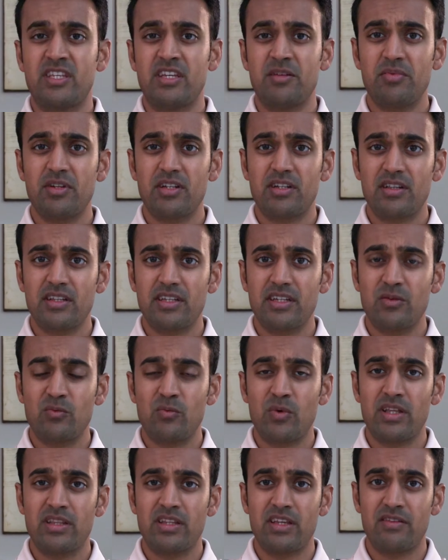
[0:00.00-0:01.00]
Typically
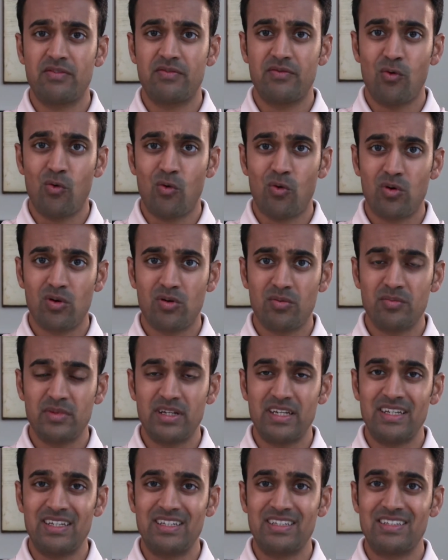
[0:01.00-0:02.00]
when they form
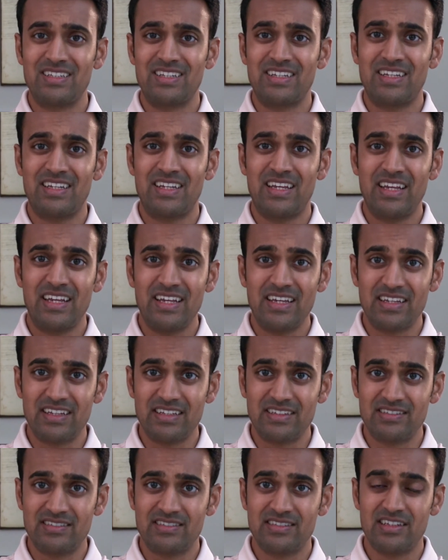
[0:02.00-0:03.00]
in
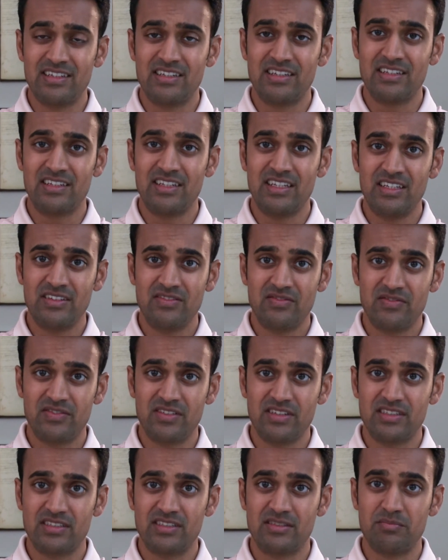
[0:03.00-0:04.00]
kids and in
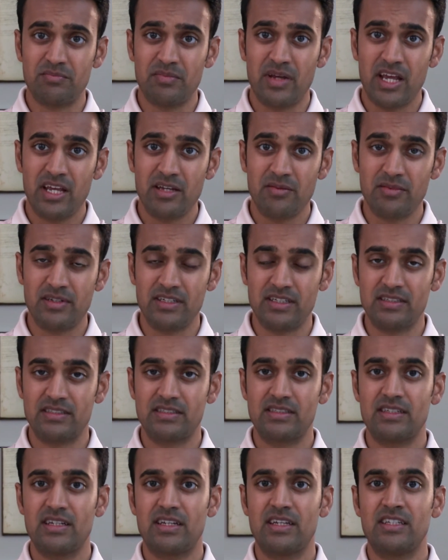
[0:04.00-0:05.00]
infants and
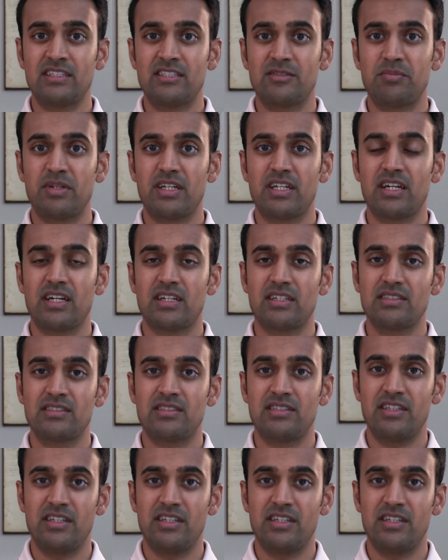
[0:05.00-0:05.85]
babies, it's because